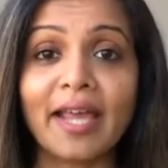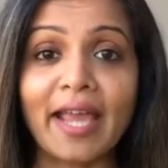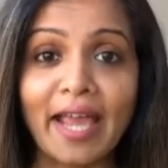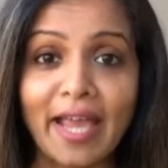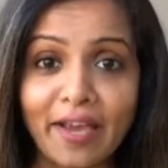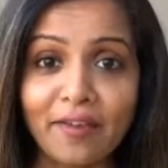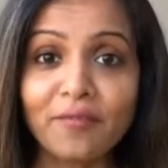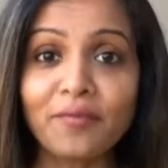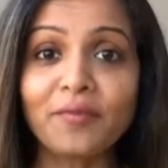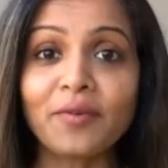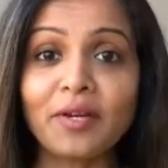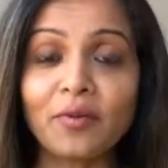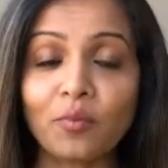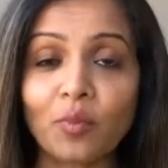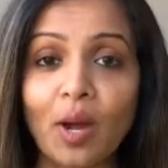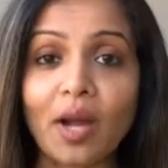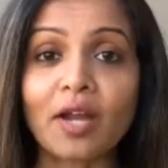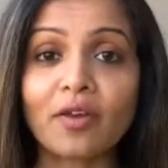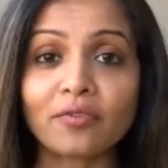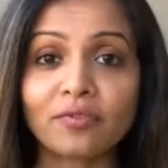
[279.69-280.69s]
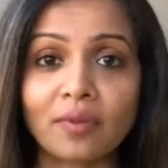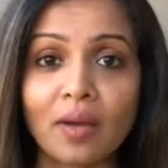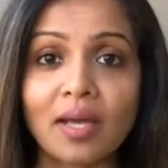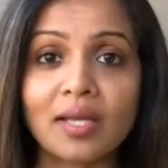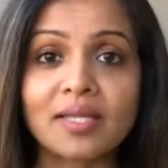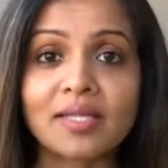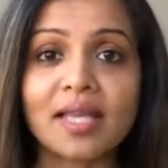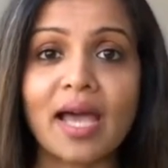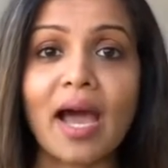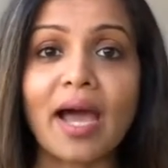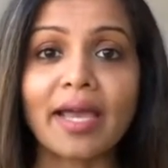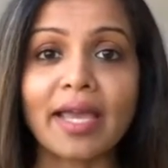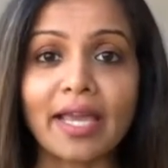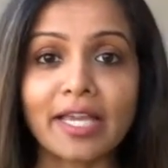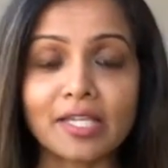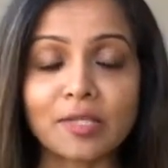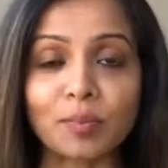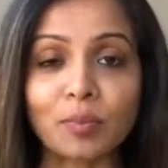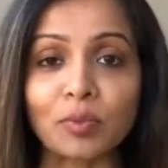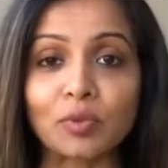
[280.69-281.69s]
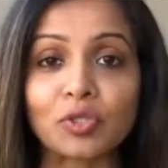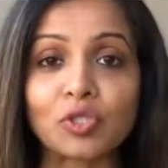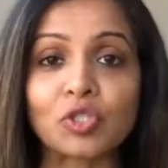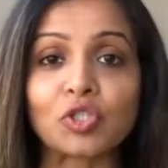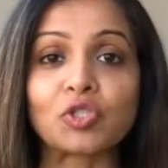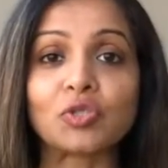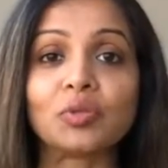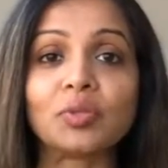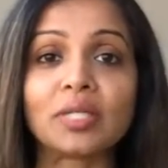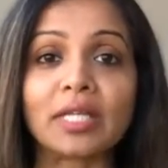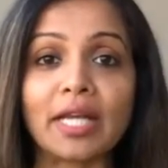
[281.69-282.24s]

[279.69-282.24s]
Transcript: Every one of us are exposed to